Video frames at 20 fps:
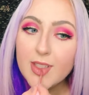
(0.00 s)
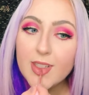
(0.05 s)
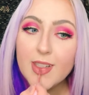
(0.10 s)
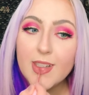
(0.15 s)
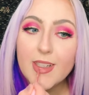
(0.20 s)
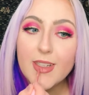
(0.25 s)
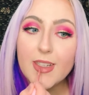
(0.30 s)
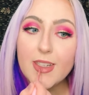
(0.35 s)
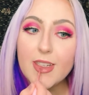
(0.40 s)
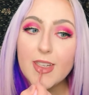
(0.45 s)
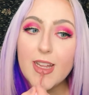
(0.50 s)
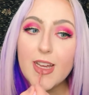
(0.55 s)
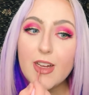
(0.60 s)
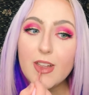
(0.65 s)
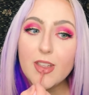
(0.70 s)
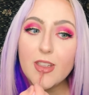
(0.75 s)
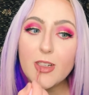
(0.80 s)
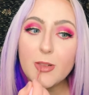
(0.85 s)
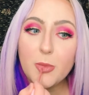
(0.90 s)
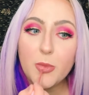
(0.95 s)
Now
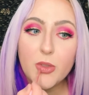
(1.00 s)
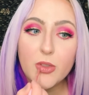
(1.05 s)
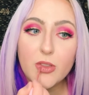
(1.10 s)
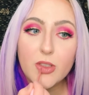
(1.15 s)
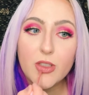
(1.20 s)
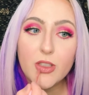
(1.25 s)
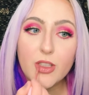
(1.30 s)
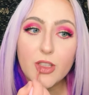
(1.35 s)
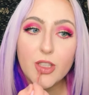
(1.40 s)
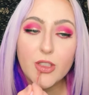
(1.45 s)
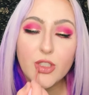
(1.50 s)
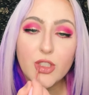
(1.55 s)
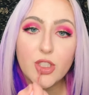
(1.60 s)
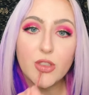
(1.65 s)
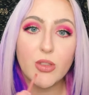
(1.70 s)
that I'm older, I'm just